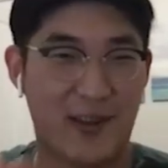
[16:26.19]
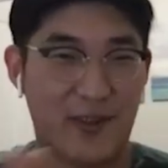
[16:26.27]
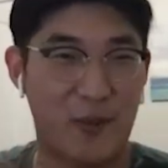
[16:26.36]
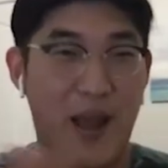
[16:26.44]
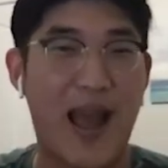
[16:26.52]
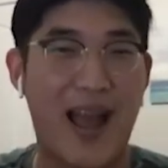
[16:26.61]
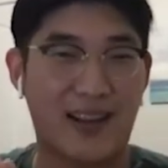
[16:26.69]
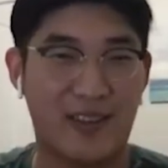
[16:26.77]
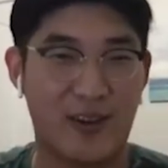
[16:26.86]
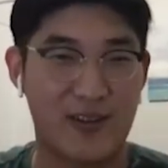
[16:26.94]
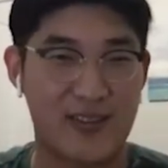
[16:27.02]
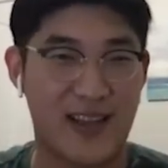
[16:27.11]
and on the
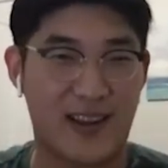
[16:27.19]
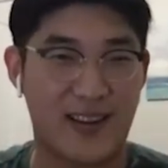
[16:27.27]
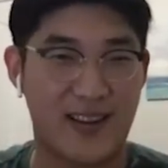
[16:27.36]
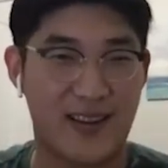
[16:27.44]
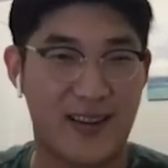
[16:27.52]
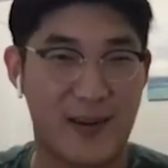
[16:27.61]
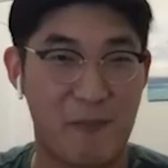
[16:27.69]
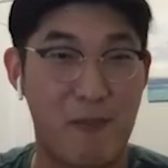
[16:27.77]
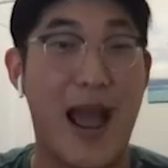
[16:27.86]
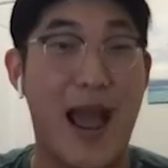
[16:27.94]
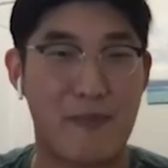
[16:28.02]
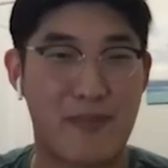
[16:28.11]
back there's like a
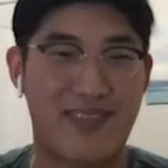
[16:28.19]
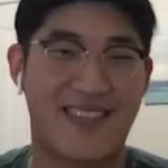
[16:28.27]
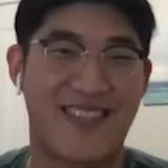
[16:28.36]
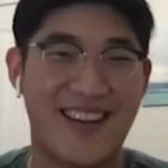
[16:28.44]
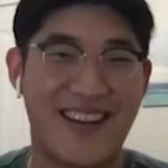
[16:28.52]
map